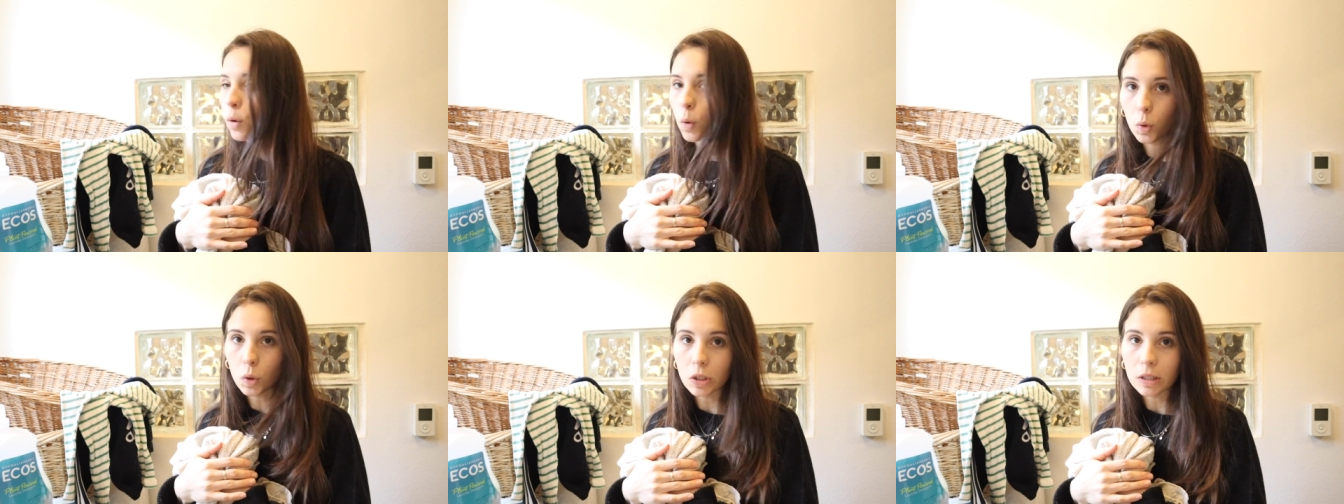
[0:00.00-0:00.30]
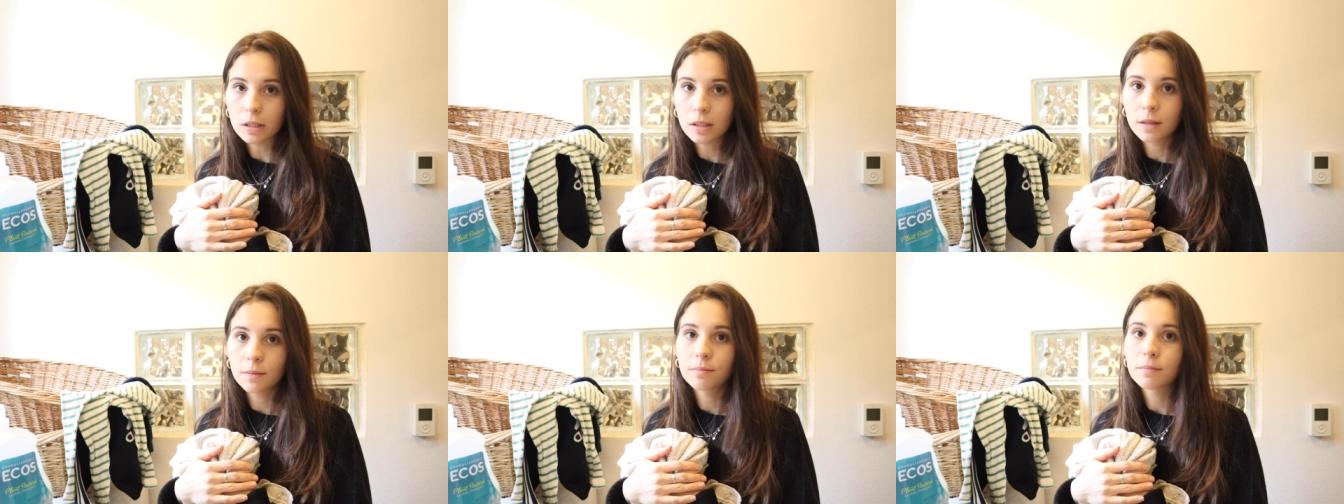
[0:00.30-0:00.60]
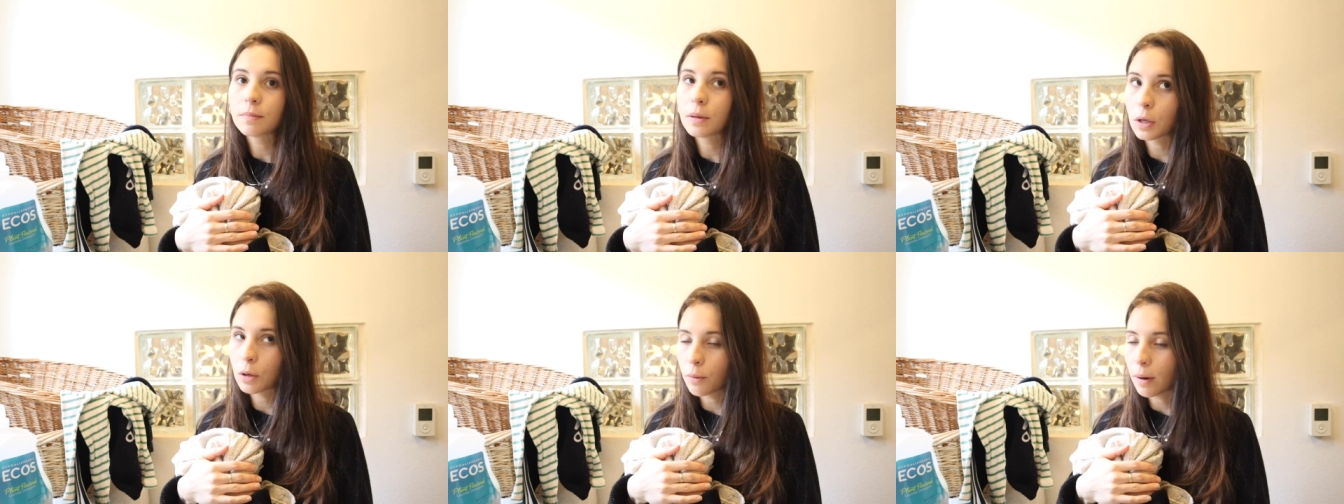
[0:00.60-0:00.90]
fold,
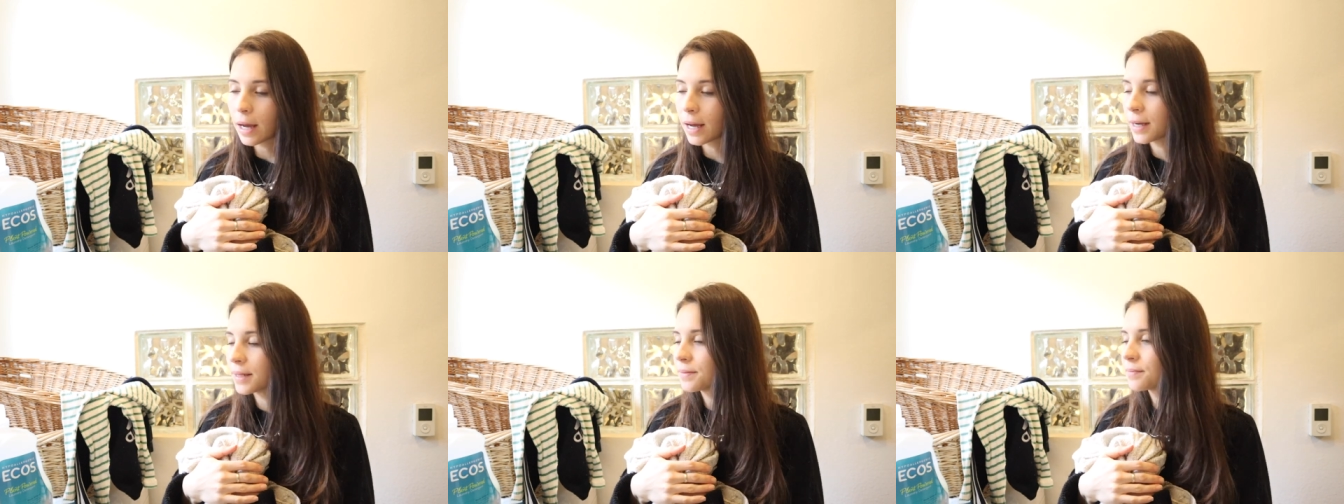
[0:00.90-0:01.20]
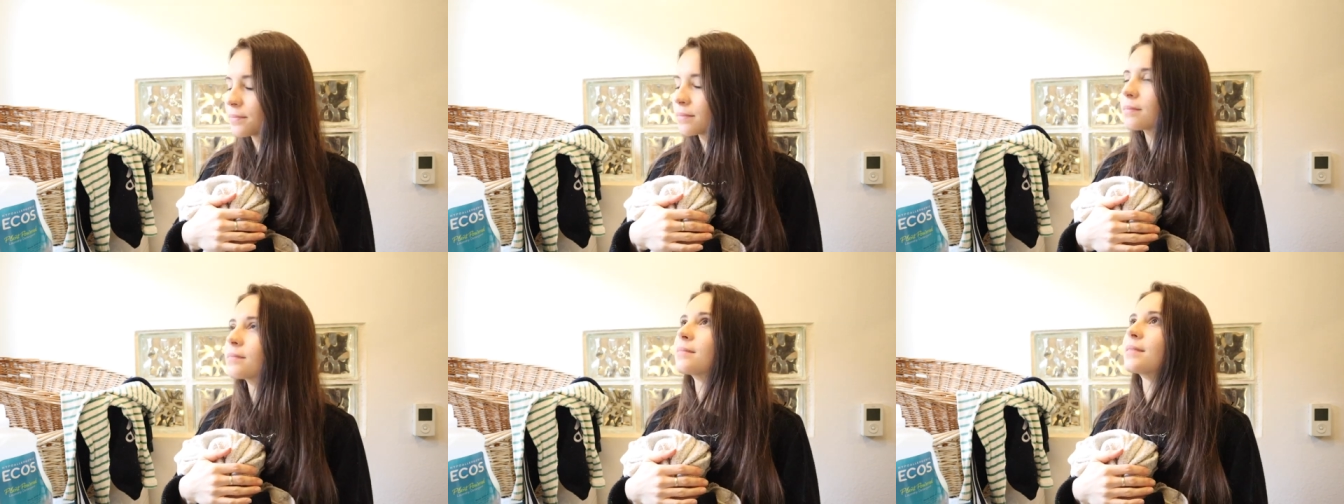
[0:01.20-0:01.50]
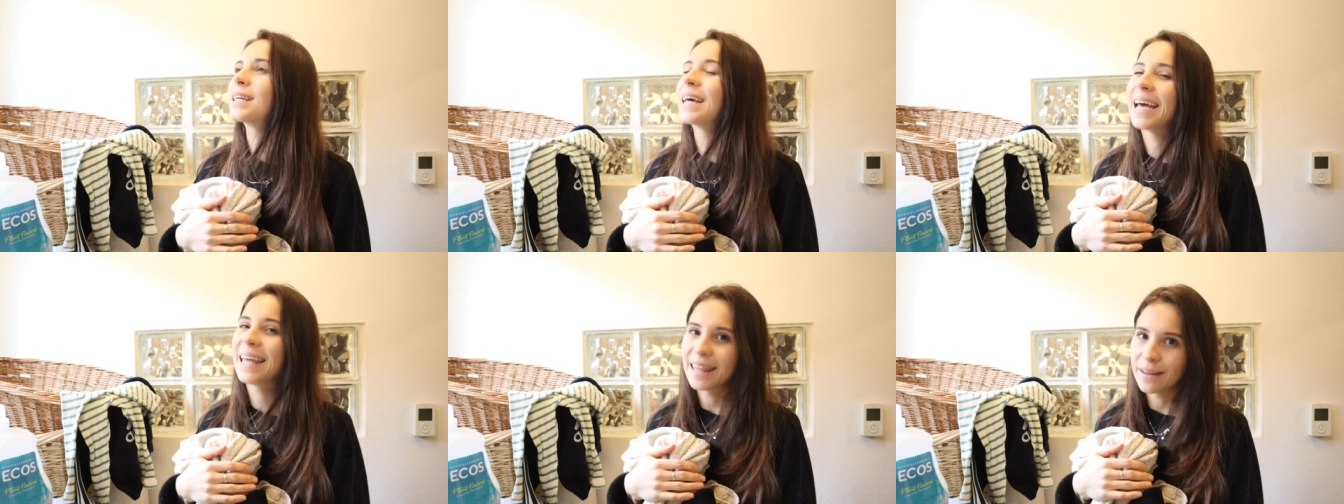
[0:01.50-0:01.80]
put away,
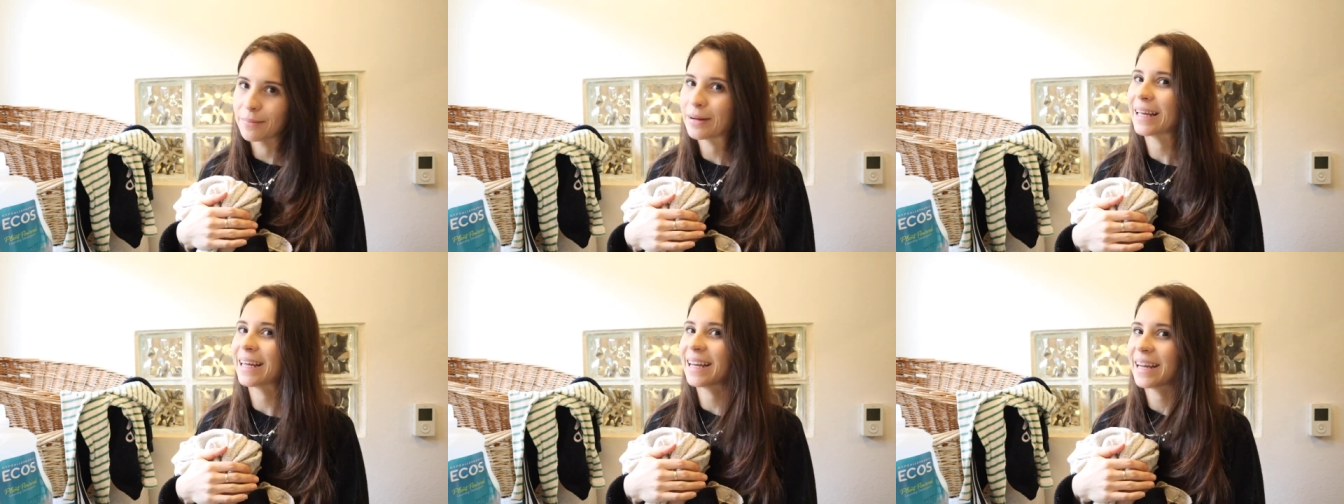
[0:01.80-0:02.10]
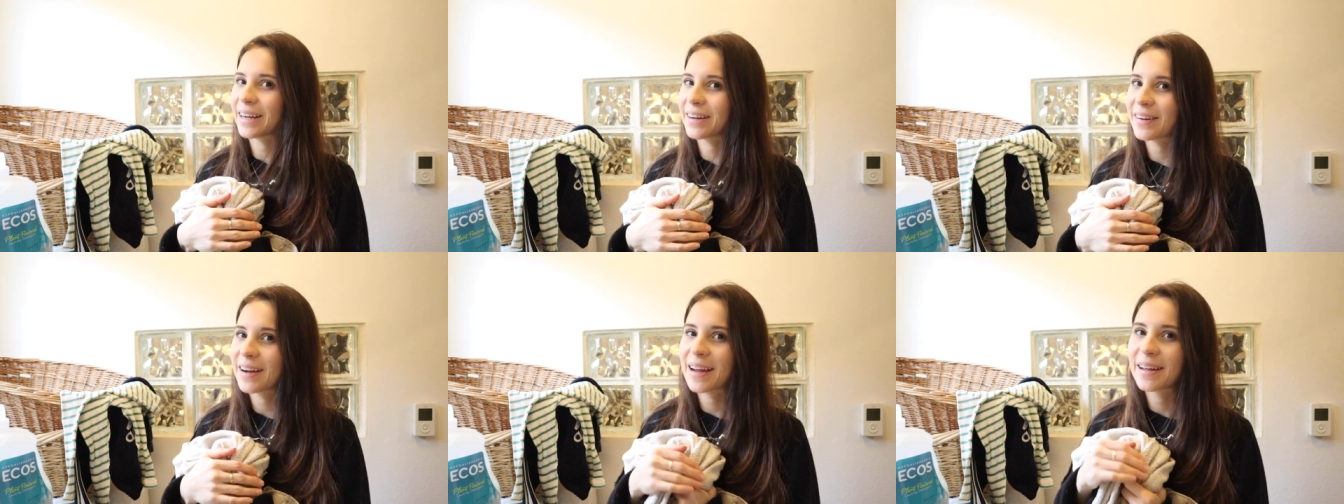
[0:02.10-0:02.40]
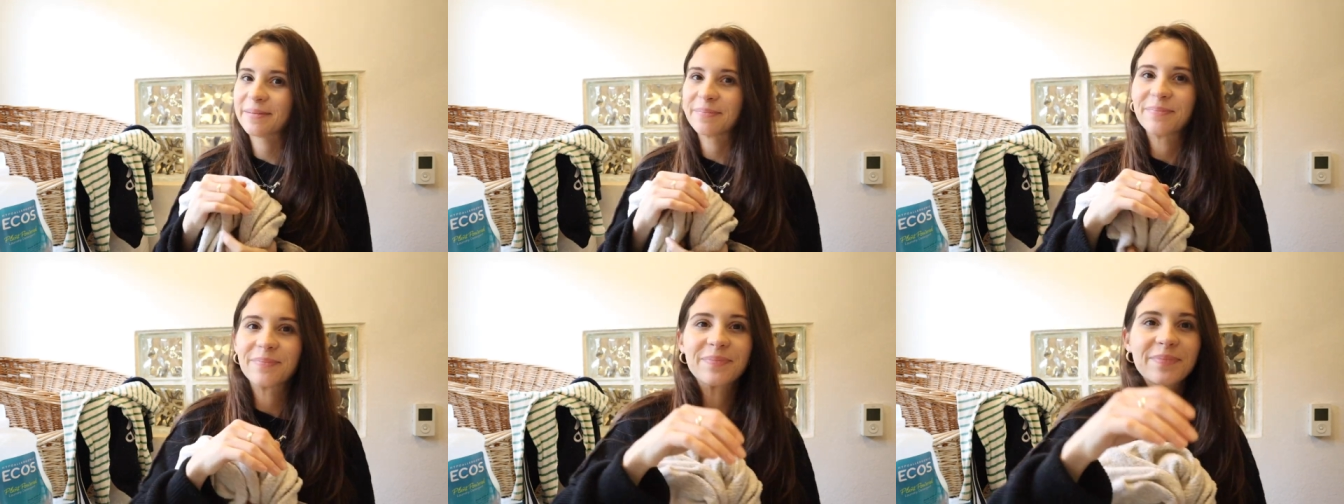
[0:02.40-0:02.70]
and then we can
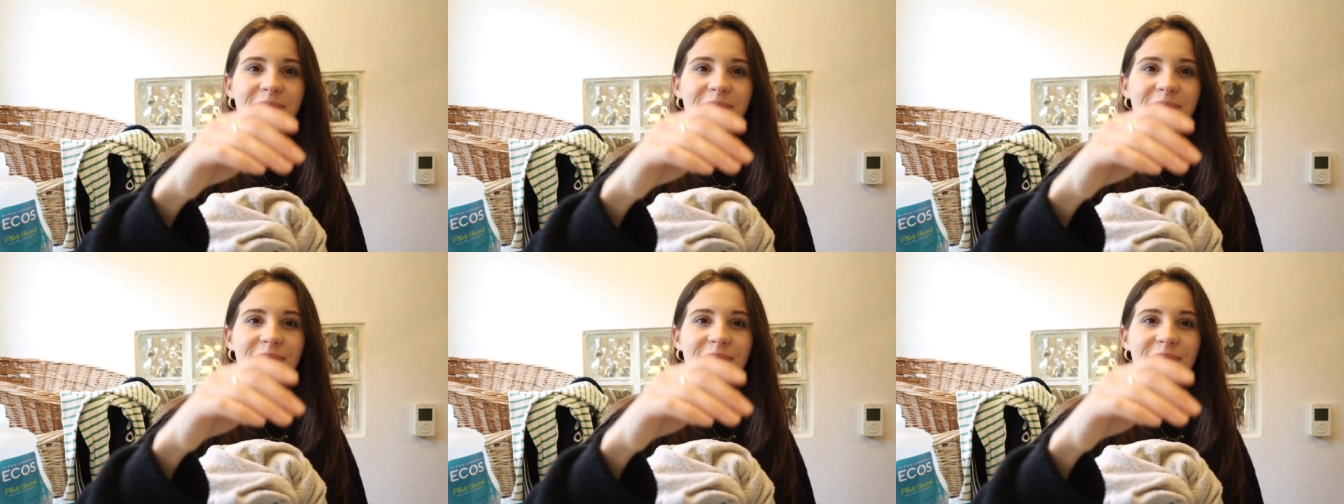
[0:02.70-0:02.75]
decorate.